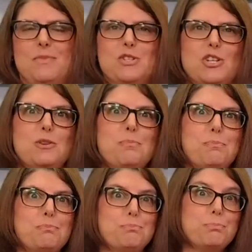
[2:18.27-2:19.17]
She
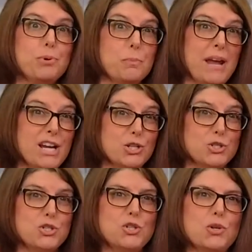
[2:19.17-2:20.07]

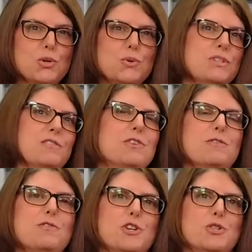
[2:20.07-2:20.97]
prepares 2
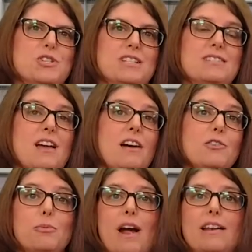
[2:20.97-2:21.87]
different versions of
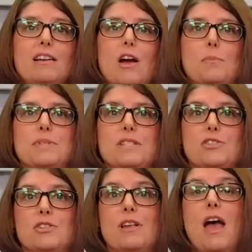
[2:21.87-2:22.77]
a writing
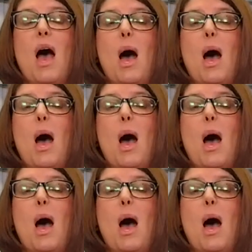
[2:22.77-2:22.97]
composition